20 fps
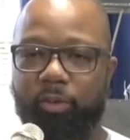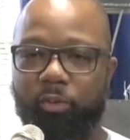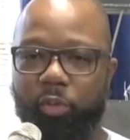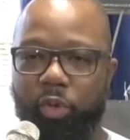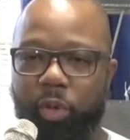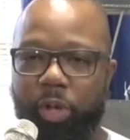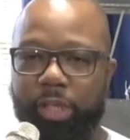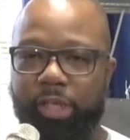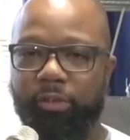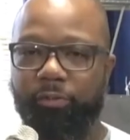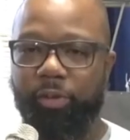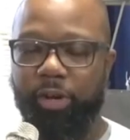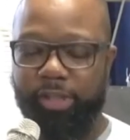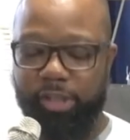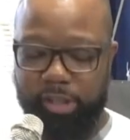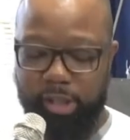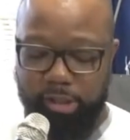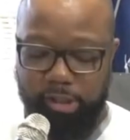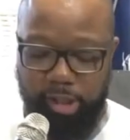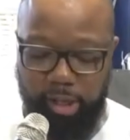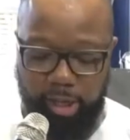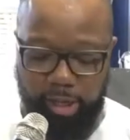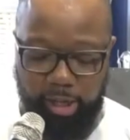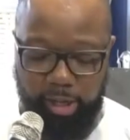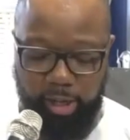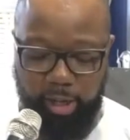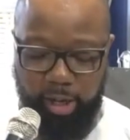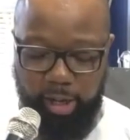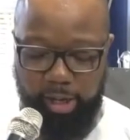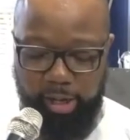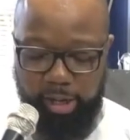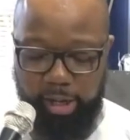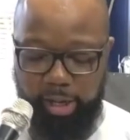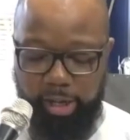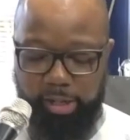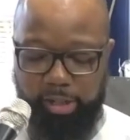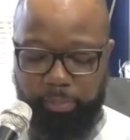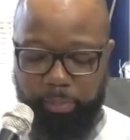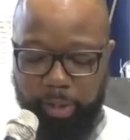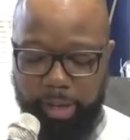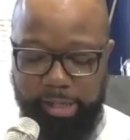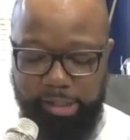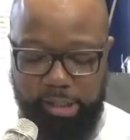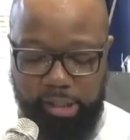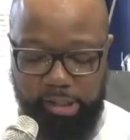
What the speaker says: when you get to verse 16, it explains